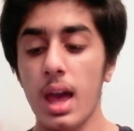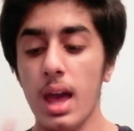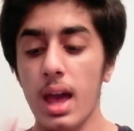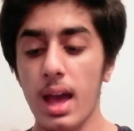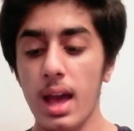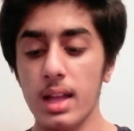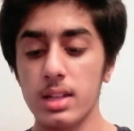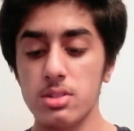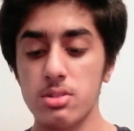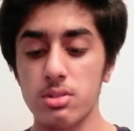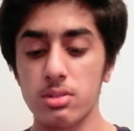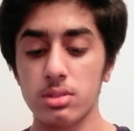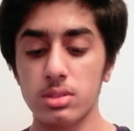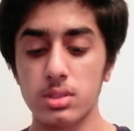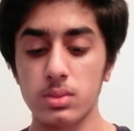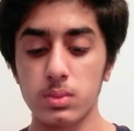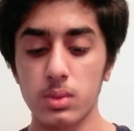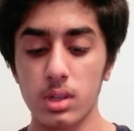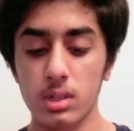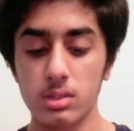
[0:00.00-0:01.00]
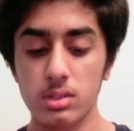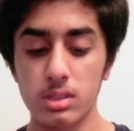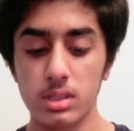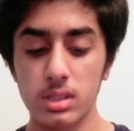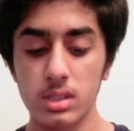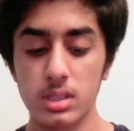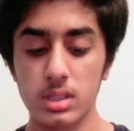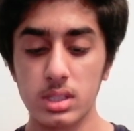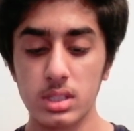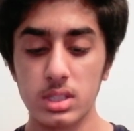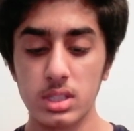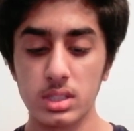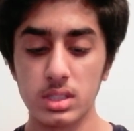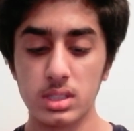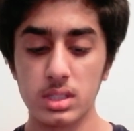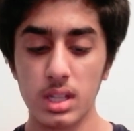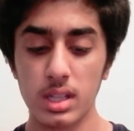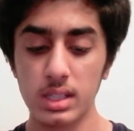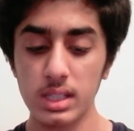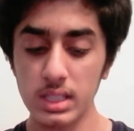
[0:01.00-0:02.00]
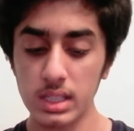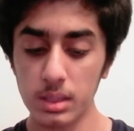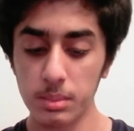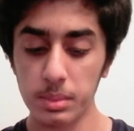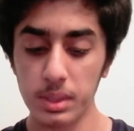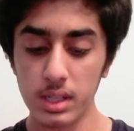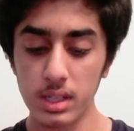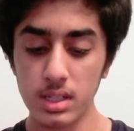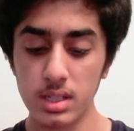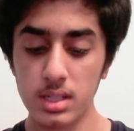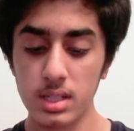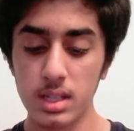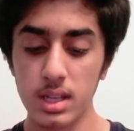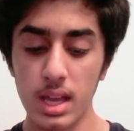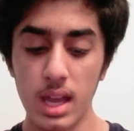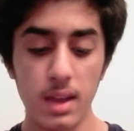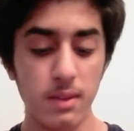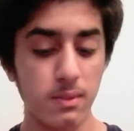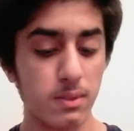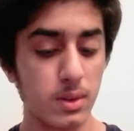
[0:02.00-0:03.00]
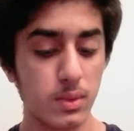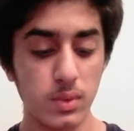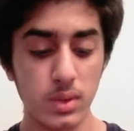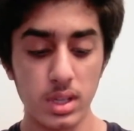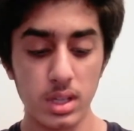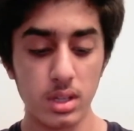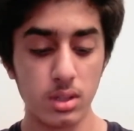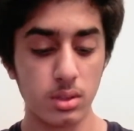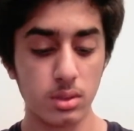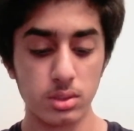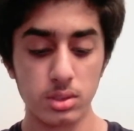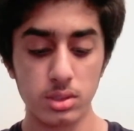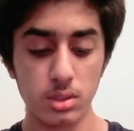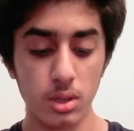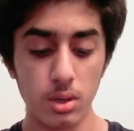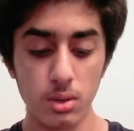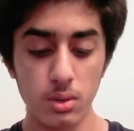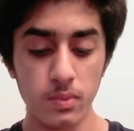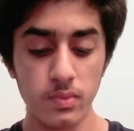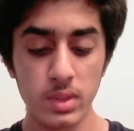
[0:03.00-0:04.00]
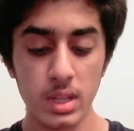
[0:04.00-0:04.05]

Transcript: and you're going to water it just a little bit every week or so,